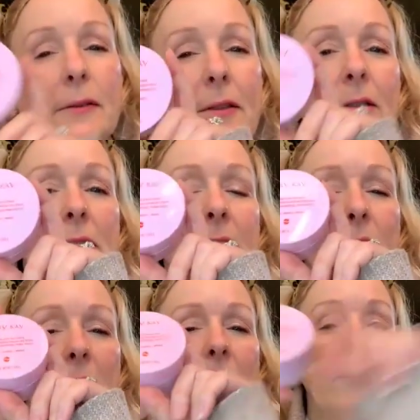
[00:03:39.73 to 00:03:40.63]
You see
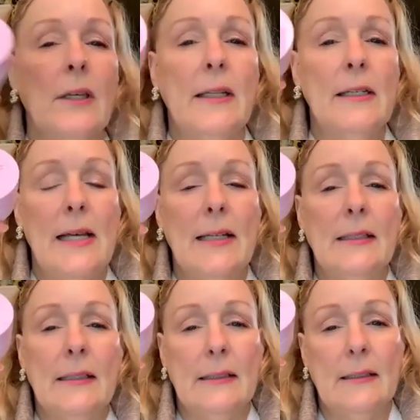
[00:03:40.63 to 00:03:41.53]
those little kids on
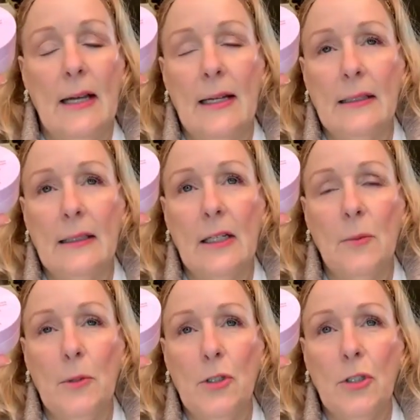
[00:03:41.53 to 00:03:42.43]
the
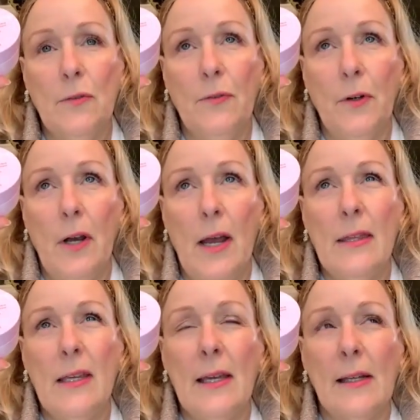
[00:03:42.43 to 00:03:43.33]
commercial for, I
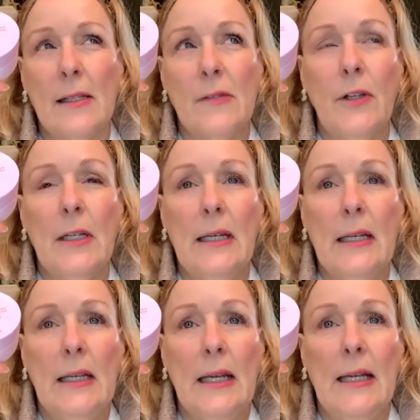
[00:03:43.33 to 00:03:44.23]
think,
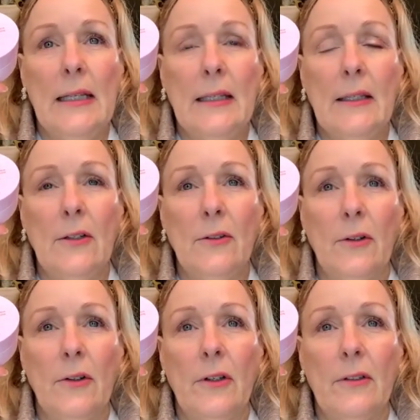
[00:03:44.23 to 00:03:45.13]
Xfinity, and the little
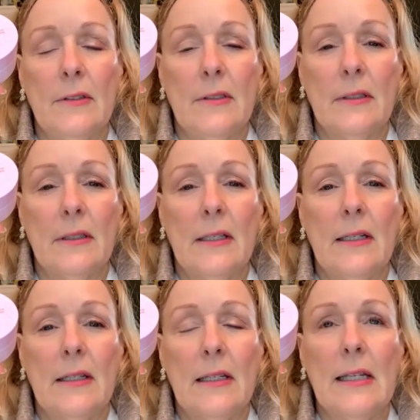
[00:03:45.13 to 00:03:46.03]
girls,
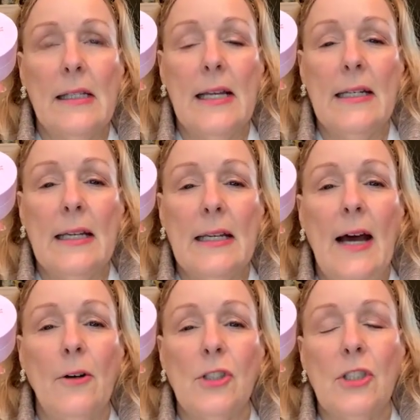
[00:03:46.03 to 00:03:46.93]
the kids on the
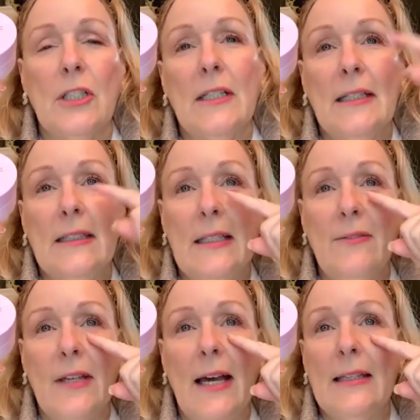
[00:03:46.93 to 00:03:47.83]
couch,
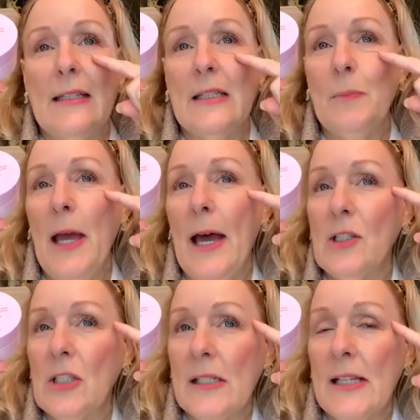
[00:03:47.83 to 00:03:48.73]
they've got these
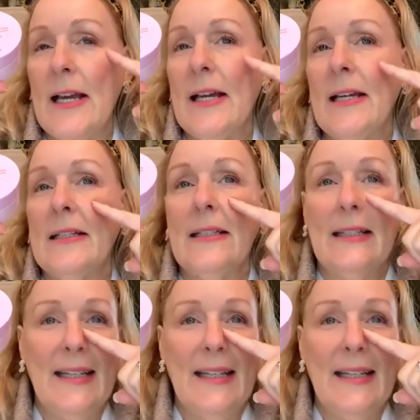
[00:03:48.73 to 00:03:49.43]
patches on,